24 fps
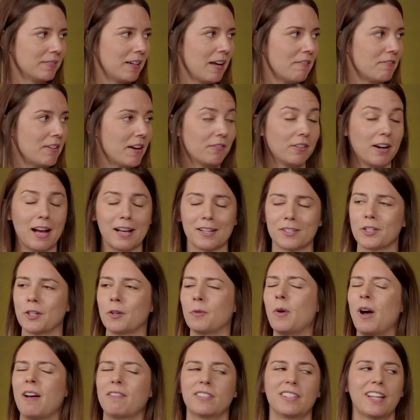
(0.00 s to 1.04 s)
i've never asked her
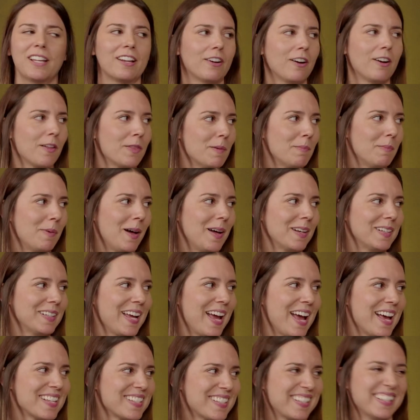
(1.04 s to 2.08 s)
we'll have to get her on the
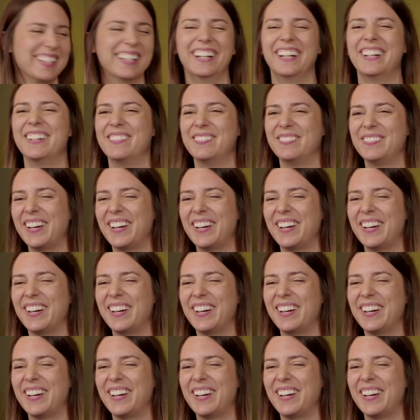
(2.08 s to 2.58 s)
podcast